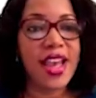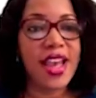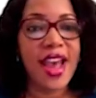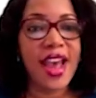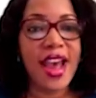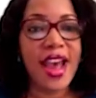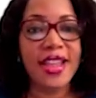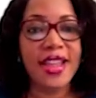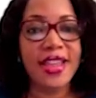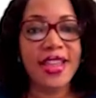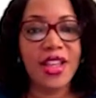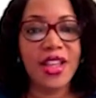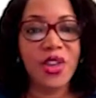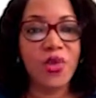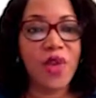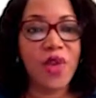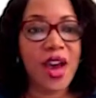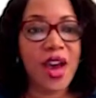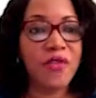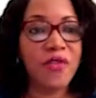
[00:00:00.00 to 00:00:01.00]
And then you
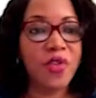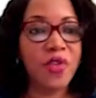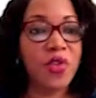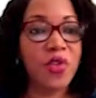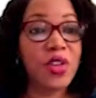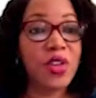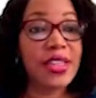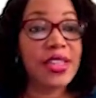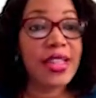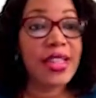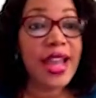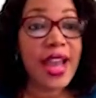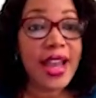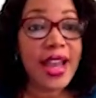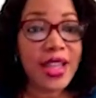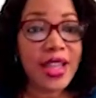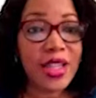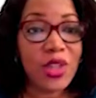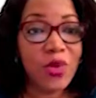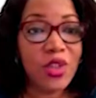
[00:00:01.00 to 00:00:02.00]
have Google
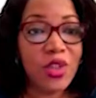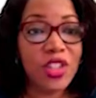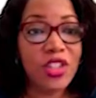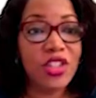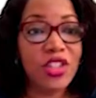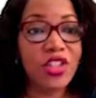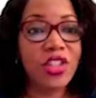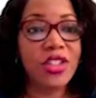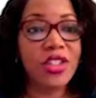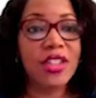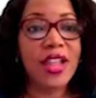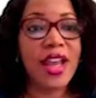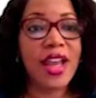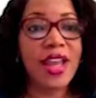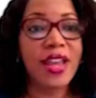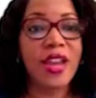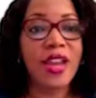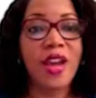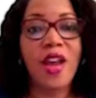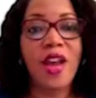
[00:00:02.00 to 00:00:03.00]
Slides, which is just
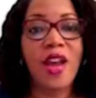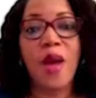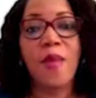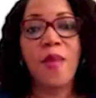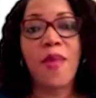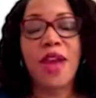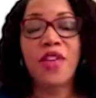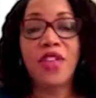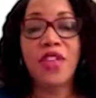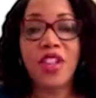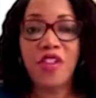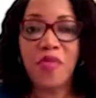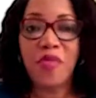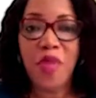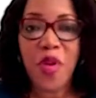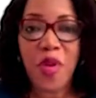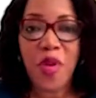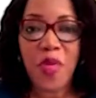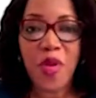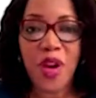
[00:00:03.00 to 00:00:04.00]
like Microsoft
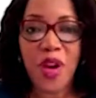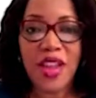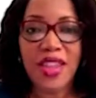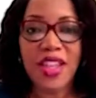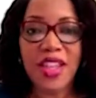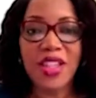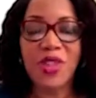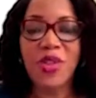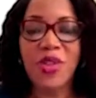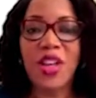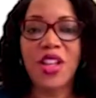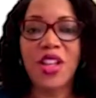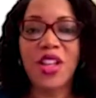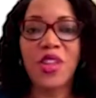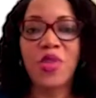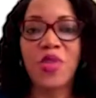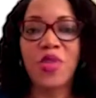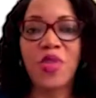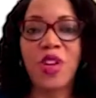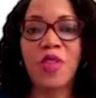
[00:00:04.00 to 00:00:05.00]
PowerPoint that you can
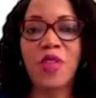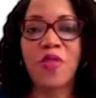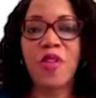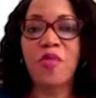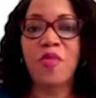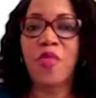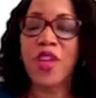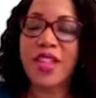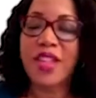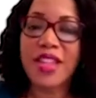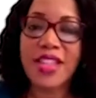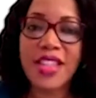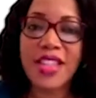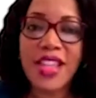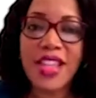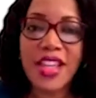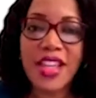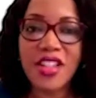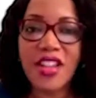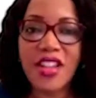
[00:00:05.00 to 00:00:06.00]
use for different
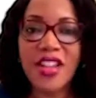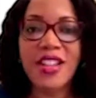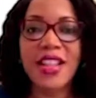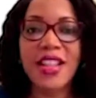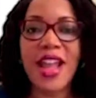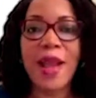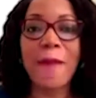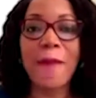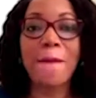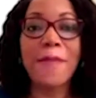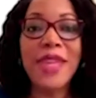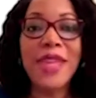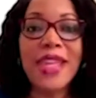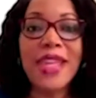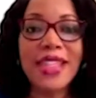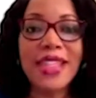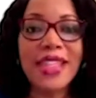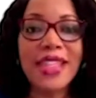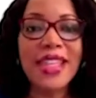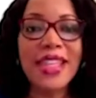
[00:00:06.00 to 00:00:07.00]
presentations like
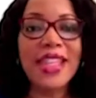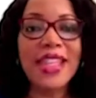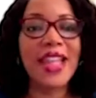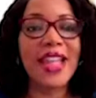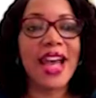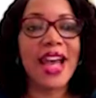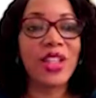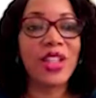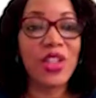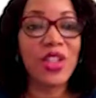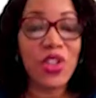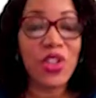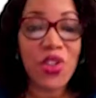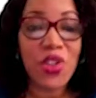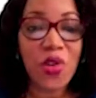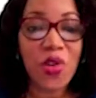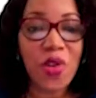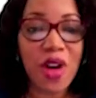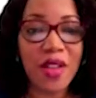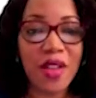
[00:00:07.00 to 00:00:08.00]
meetings and so
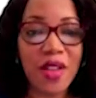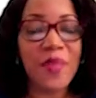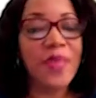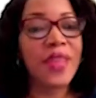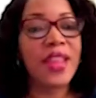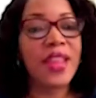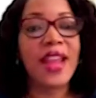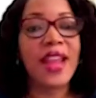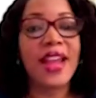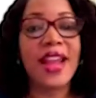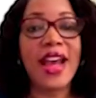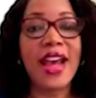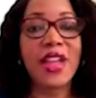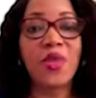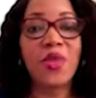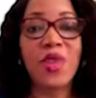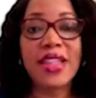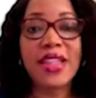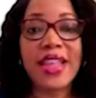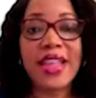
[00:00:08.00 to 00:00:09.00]
on. And as
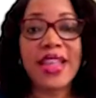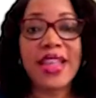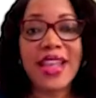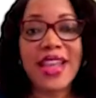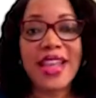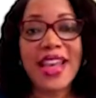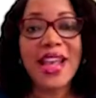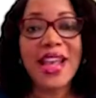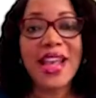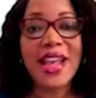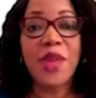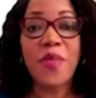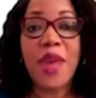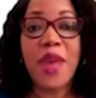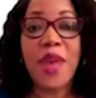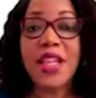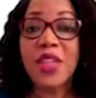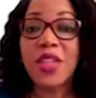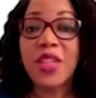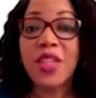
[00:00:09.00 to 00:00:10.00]
we said, the
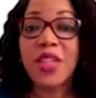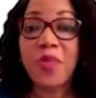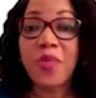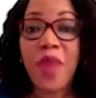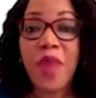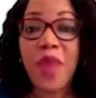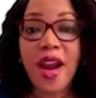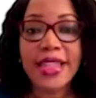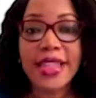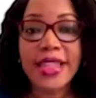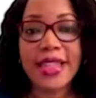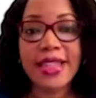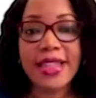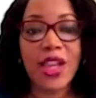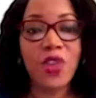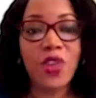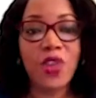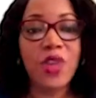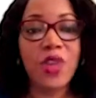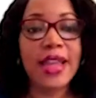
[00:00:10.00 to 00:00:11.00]
best part is that
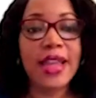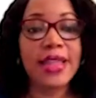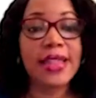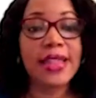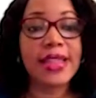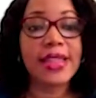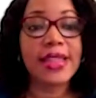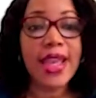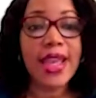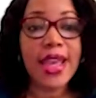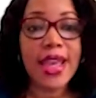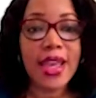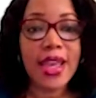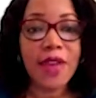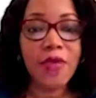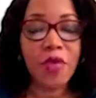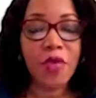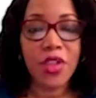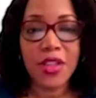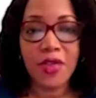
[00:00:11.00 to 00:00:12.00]
you can save
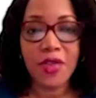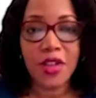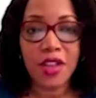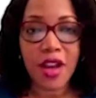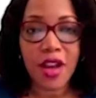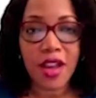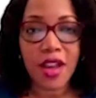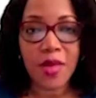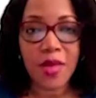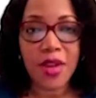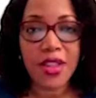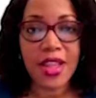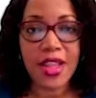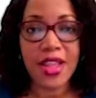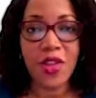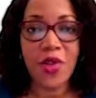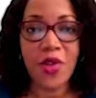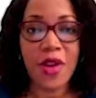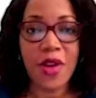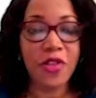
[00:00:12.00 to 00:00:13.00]
whatever document that
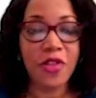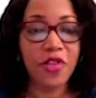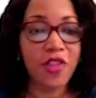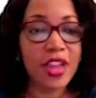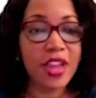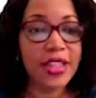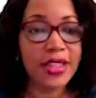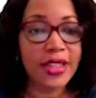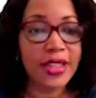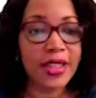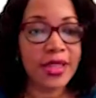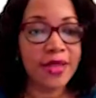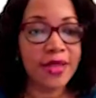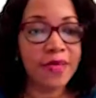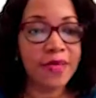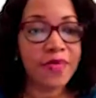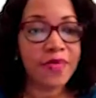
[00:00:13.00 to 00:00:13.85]
you have created